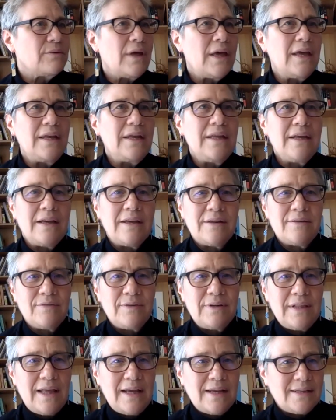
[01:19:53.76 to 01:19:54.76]
any kind of
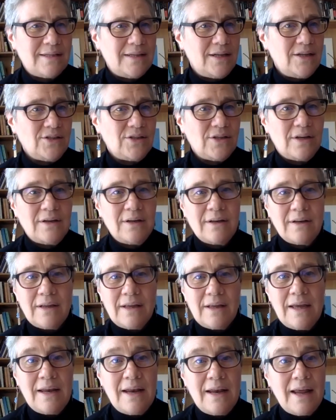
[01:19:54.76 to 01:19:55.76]
relaxation,
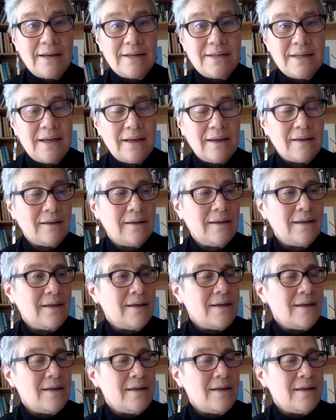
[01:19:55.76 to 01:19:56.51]
connecting,